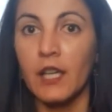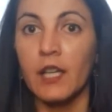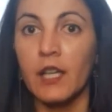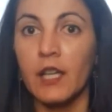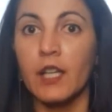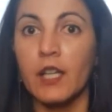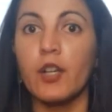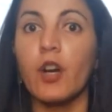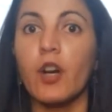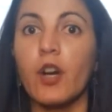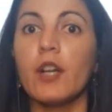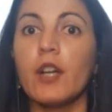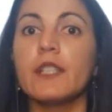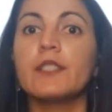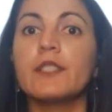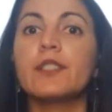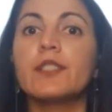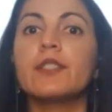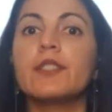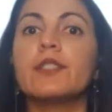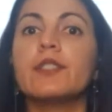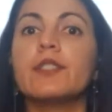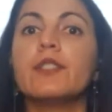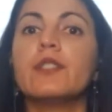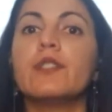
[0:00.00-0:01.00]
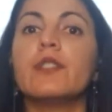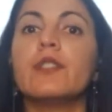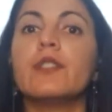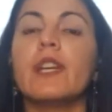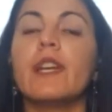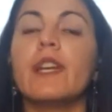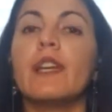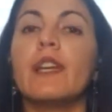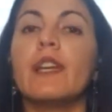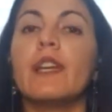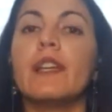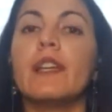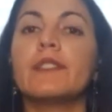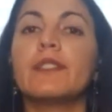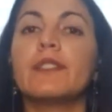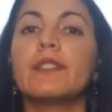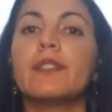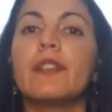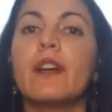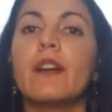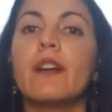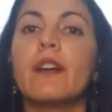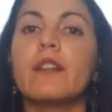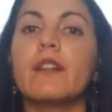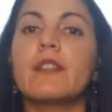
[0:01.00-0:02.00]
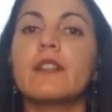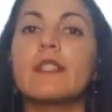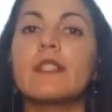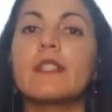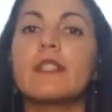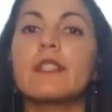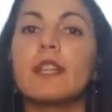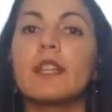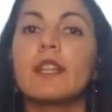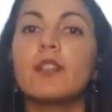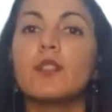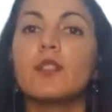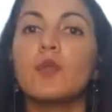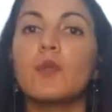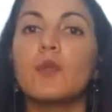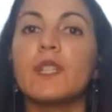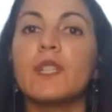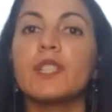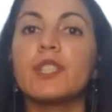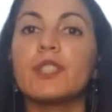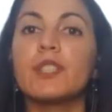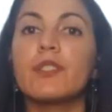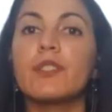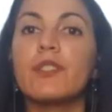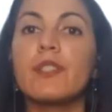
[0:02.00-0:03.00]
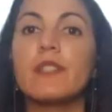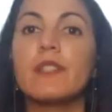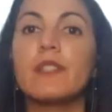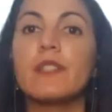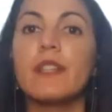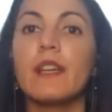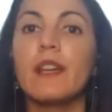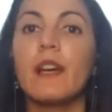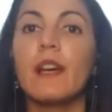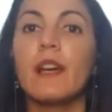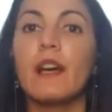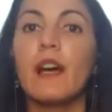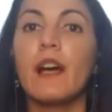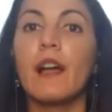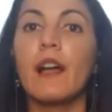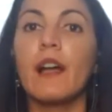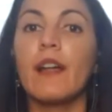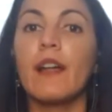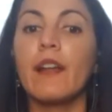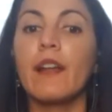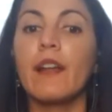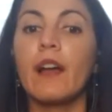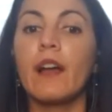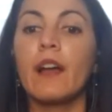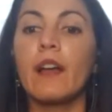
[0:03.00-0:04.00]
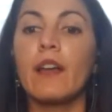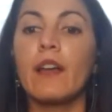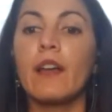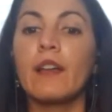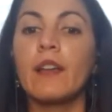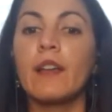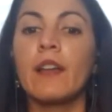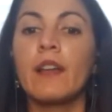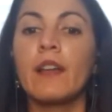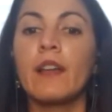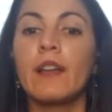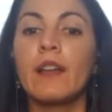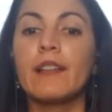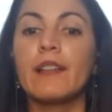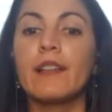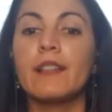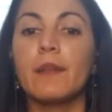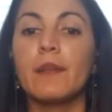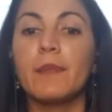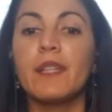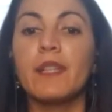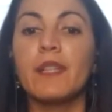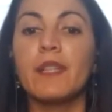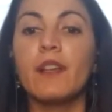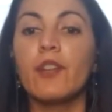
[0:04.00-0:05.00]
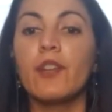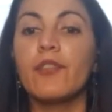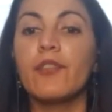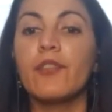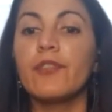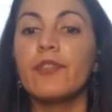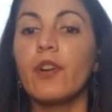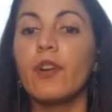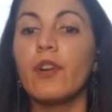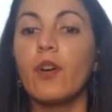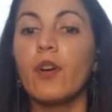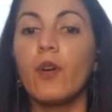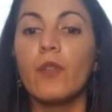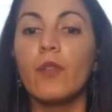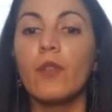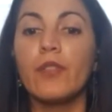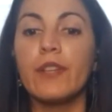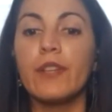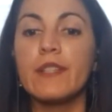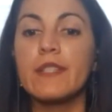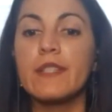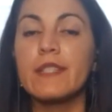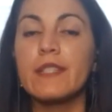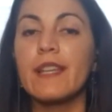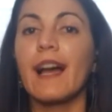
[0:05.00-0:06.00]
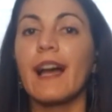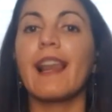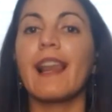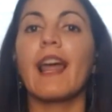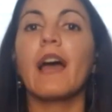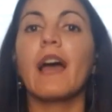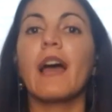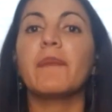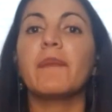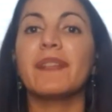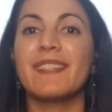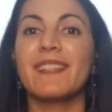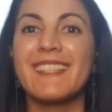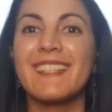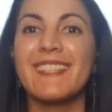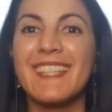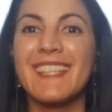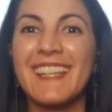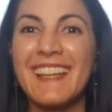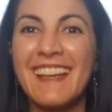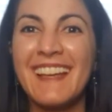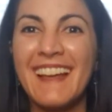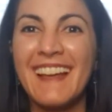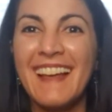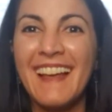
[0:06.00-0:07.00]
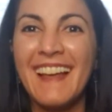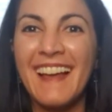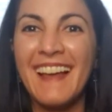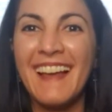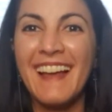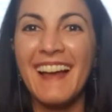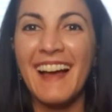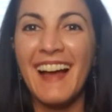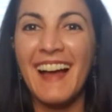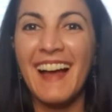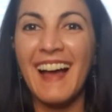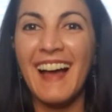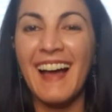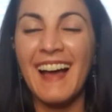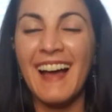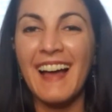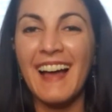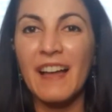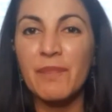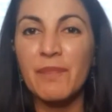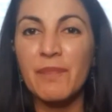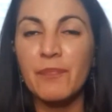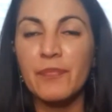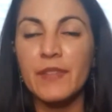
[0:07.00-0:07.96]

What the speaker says: going to your second questions, I in the middle of all these calamities, I'm